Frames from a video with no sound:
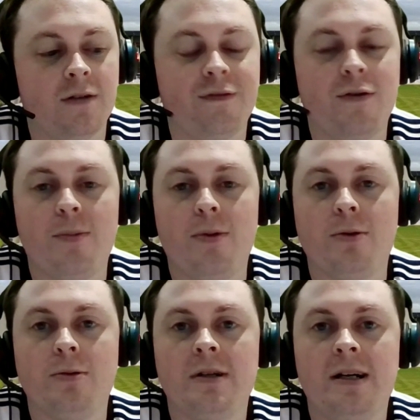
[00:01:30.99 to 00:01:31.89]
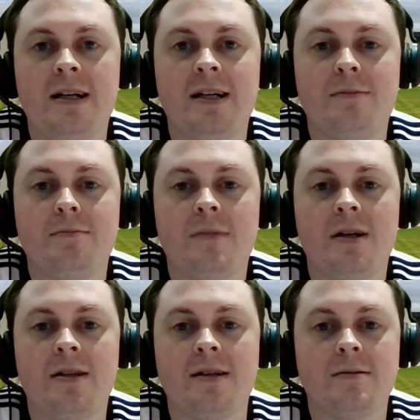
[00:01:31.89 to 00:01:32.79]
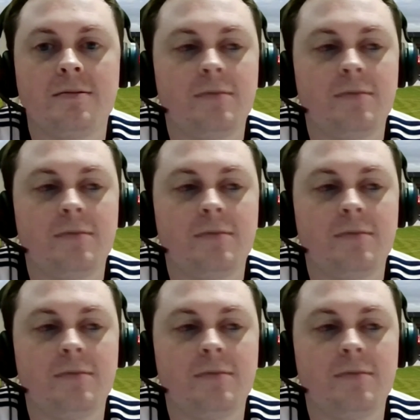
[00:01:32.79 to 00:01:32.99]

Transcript: football. I think